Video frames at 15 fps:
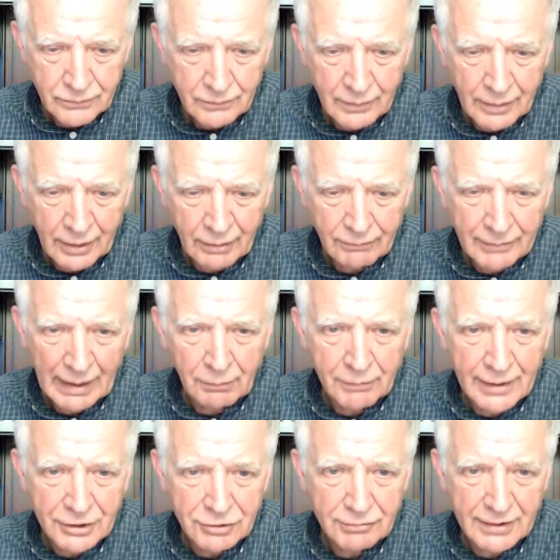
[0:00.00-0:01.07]
that
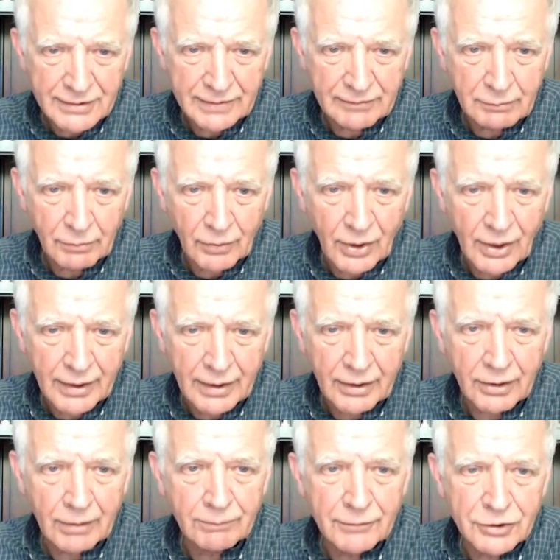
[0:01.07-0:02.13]
one actually doesn't even belong in
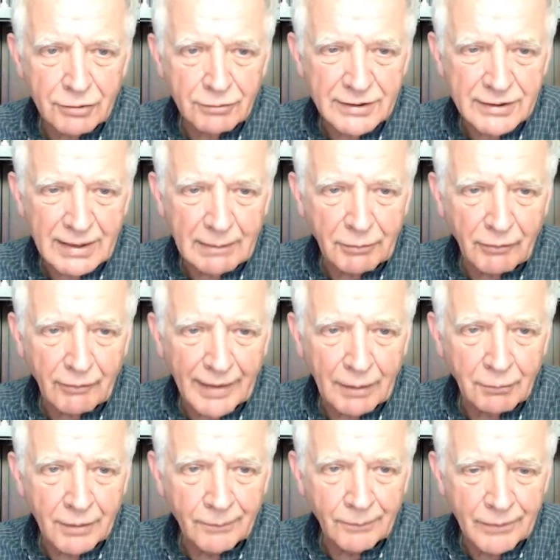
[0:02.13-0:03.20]
here. I'm going to show skip over
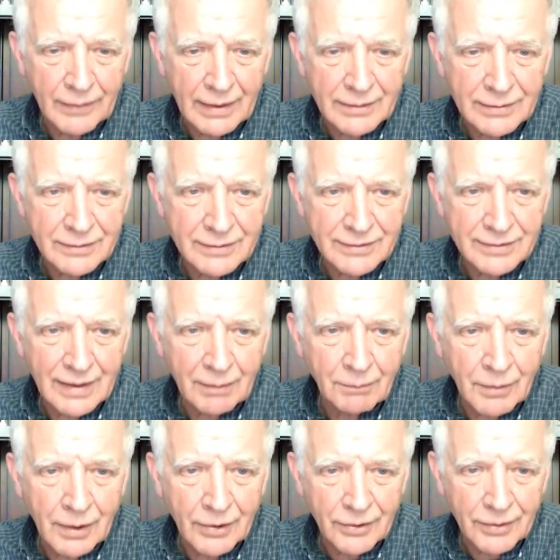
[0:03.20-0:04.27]
that one. It's not
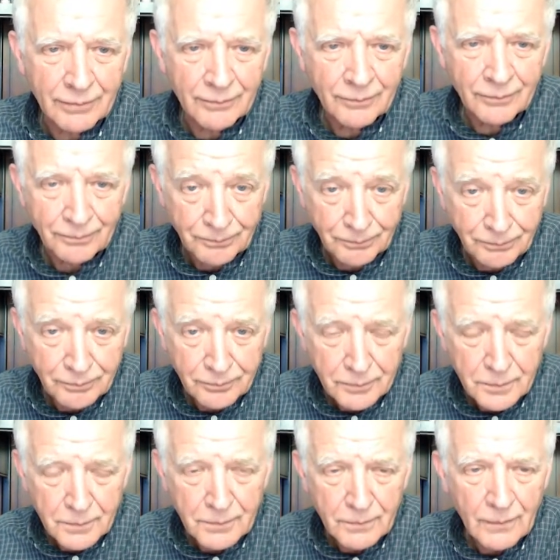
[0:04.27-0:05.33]
marked.
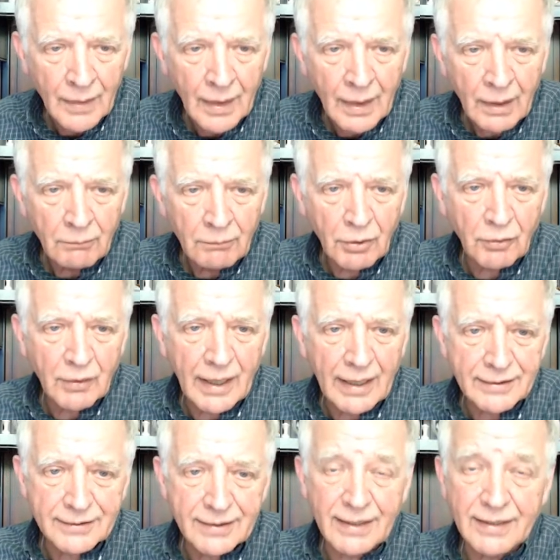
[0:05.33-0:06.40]
We'll go to
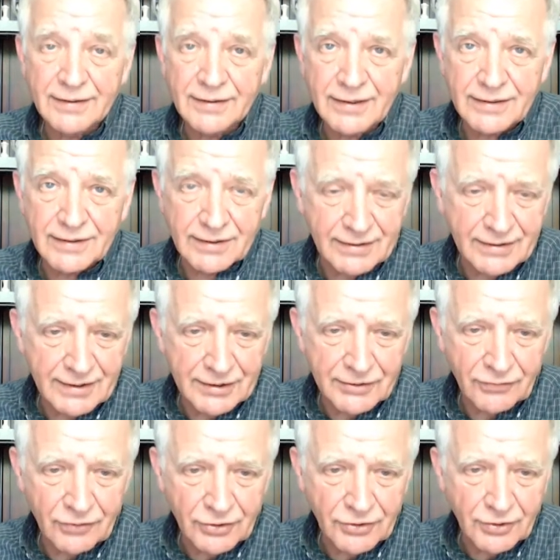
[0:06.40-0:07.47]
Isaiah 66,
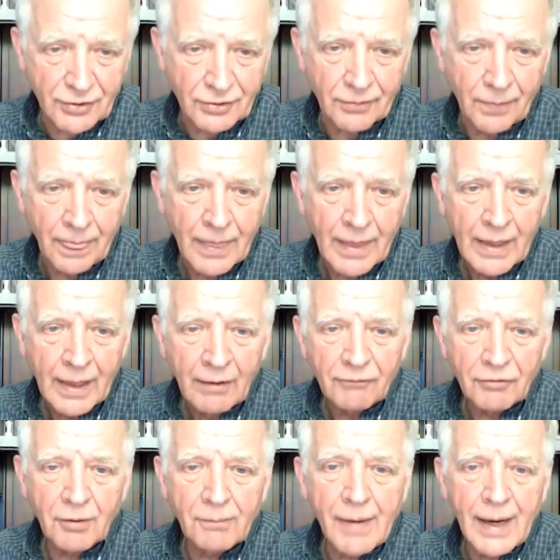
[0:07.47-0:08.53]
verse 2.
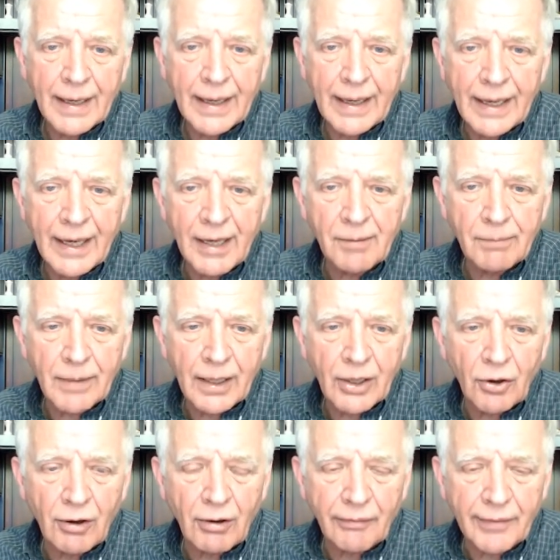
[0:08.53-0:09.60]
For my hand made
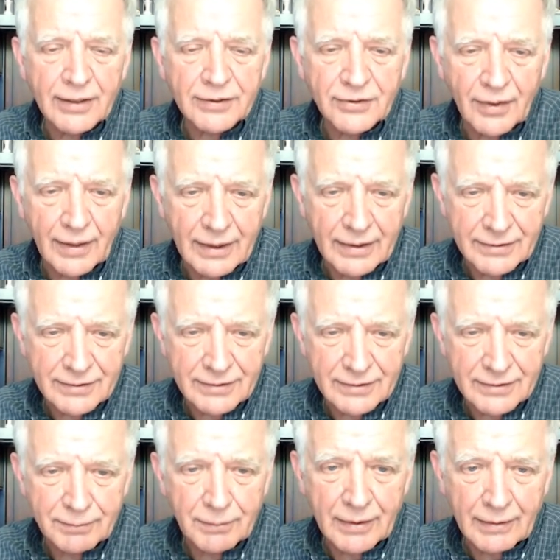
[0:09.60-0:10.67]
all these
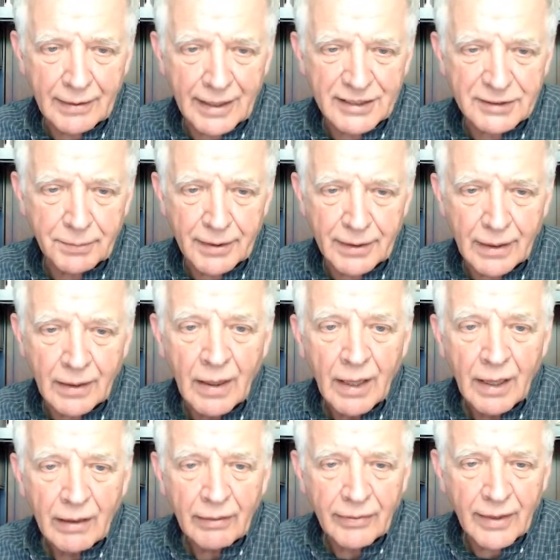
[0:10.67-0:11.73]
things, God speaking.
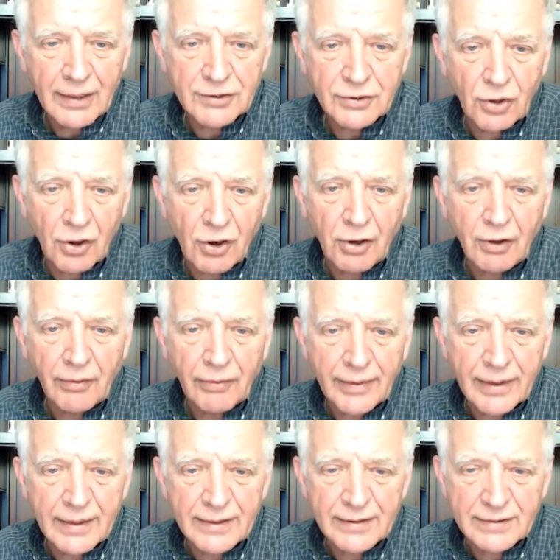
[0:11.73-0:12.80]
Thus all
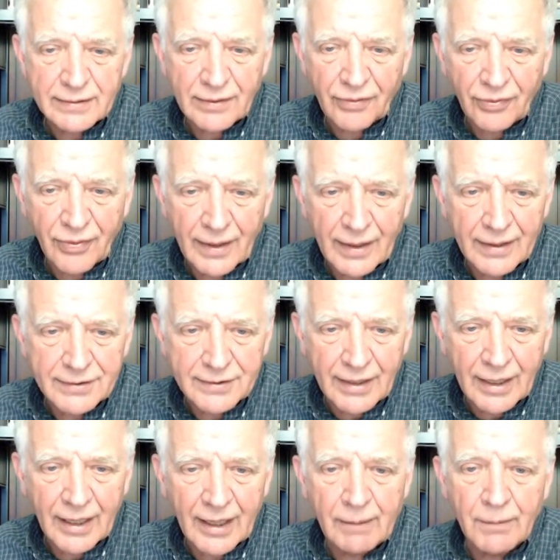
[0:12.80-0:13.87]
these things
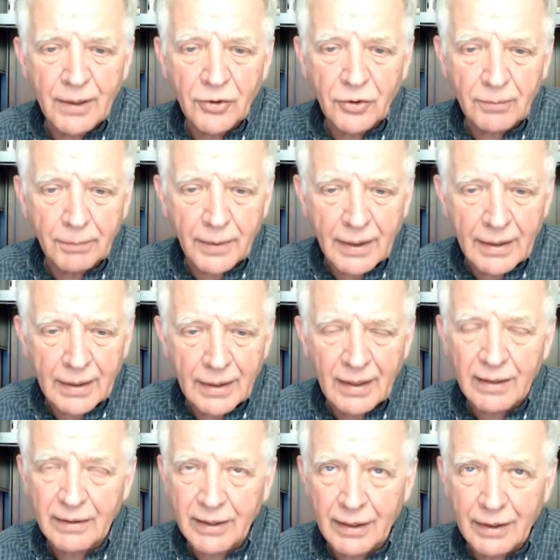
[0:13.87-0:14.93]
came into being,
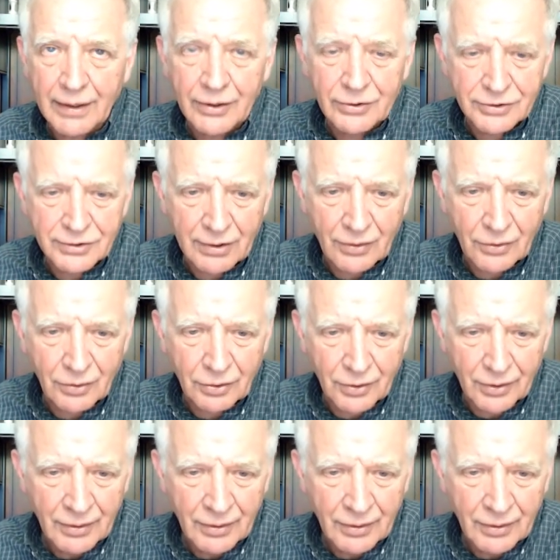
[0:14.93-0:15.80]
declares the Lord.